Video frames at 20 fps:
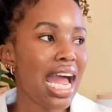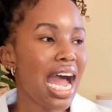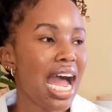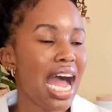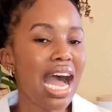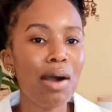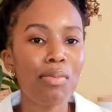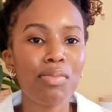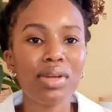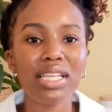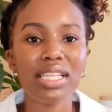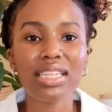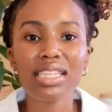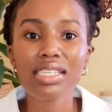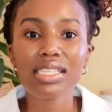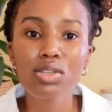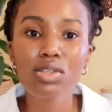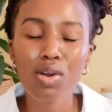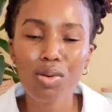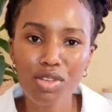um, in
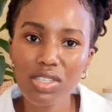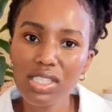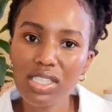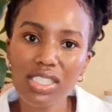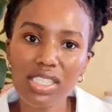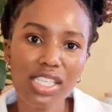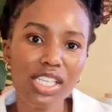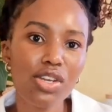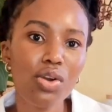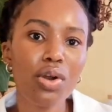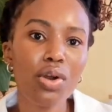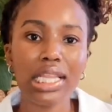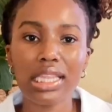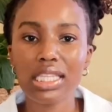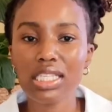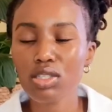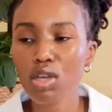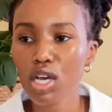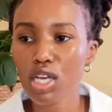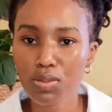this community or in
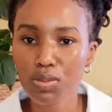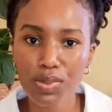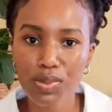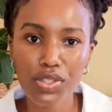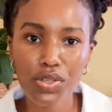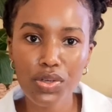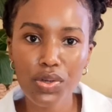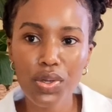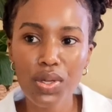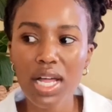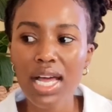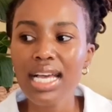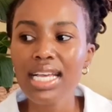this hospital